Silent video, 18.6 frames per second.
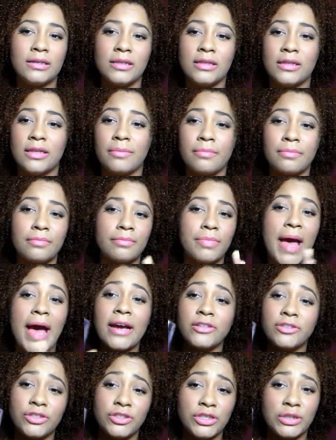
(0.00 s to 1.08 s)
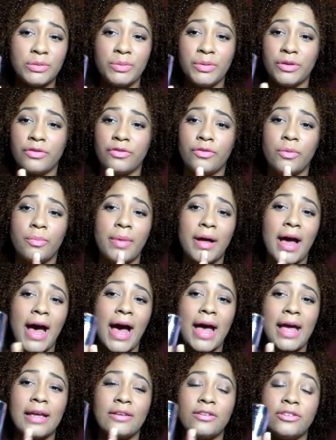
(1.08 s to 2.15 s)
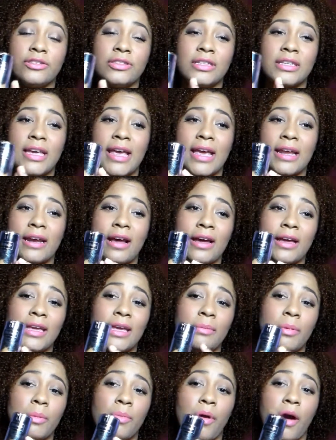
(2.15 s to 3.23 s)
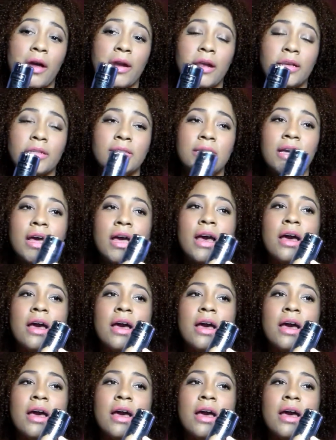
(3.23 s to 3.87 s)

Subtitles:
the packaging is beautiful, but I just cannot keep a product